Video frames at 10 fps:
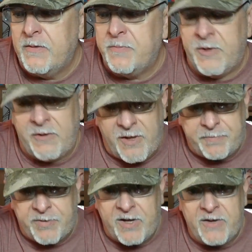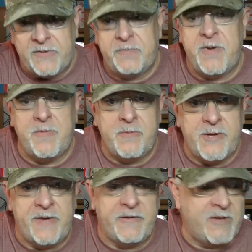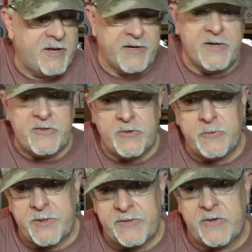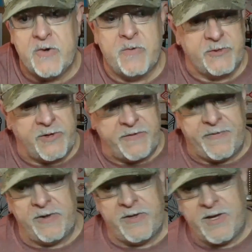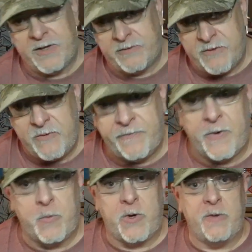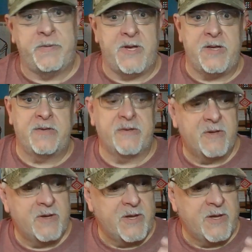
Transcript: It's been a lot of problems. People have been having a lot of issues with the scope. So they finally got 2 firmware updates.